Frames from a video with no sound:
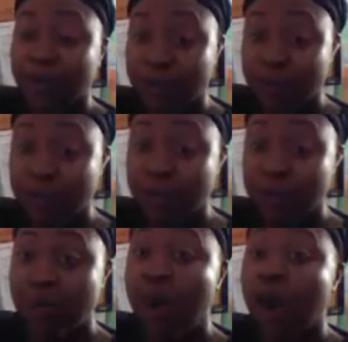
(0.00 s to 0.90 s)
for
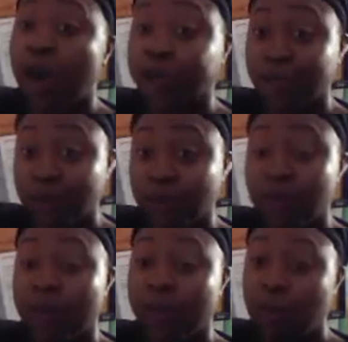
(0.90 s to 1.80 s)
2 are
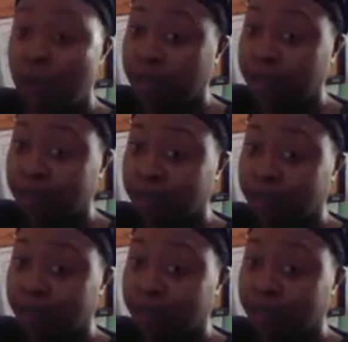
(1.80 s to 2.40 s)
2 and 1.